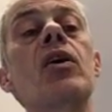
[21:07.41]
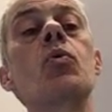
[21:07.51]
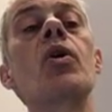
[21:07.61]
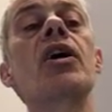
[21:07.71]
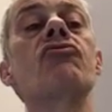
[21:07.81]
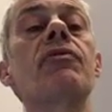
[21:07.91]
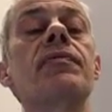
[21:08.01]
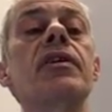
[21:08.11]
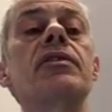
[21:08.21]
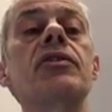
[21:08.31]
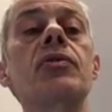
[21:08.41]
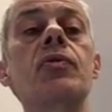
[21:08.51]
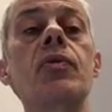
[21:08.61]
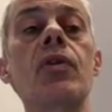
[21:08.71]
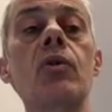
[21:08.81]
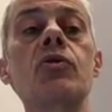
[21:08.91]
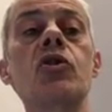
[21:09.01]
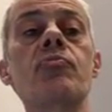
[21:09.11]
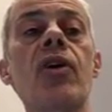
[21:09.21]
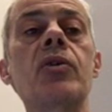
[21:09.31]
we're going to refer to those
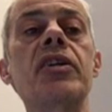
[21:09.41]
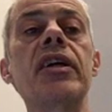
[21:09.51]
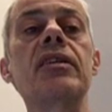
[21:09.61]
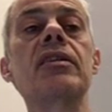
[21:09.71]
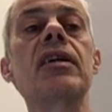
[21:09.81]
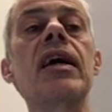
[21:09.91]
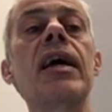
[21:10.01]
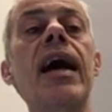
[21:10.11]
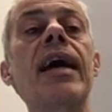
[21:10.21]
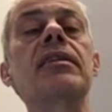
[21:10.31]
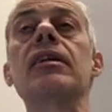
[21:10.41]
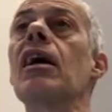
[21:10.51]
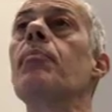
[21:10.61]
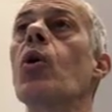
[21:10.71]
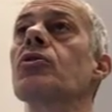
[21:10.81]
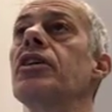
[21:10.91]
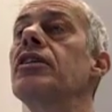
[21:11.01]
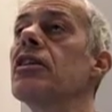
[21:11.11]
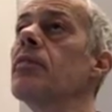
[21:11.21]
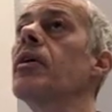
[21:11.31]
two proteins as the carboxy
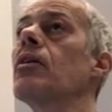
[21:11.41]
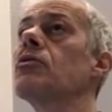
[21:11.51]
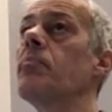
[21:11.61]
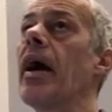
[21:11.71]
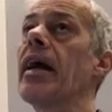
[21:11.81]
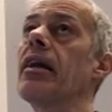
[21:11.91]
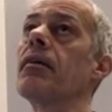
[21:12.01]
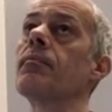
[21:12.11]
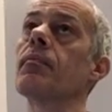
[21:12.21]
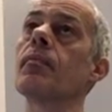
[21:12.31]
terminal domain.